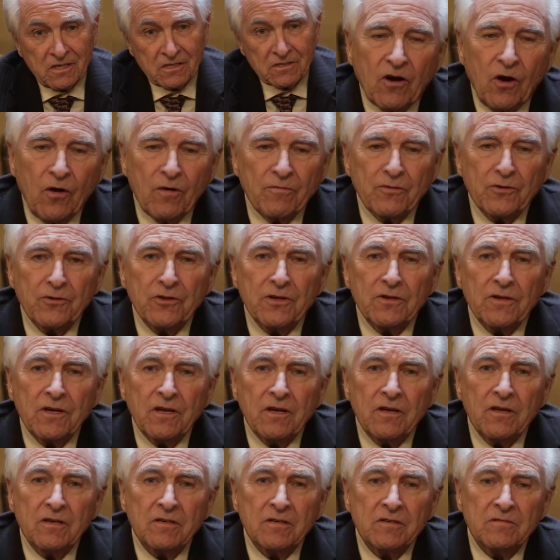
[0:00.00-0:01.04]
Over
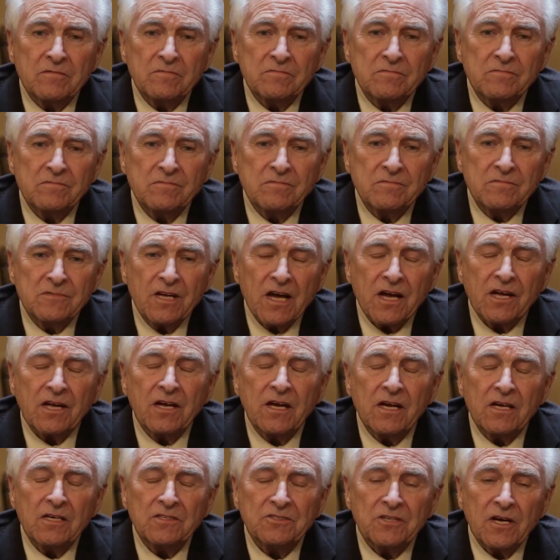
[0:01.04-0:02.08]
the
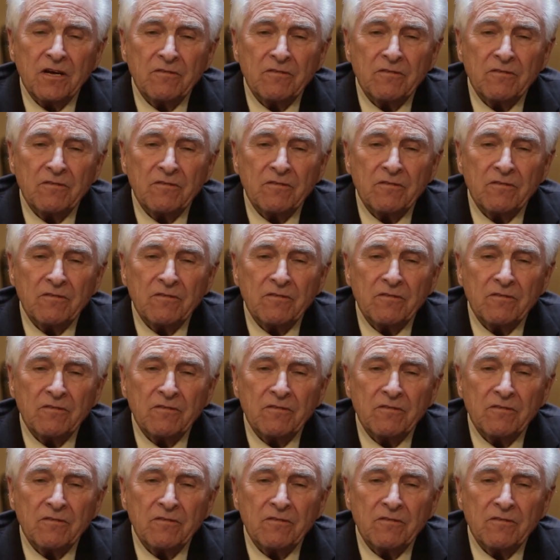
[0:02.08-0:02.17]
decades,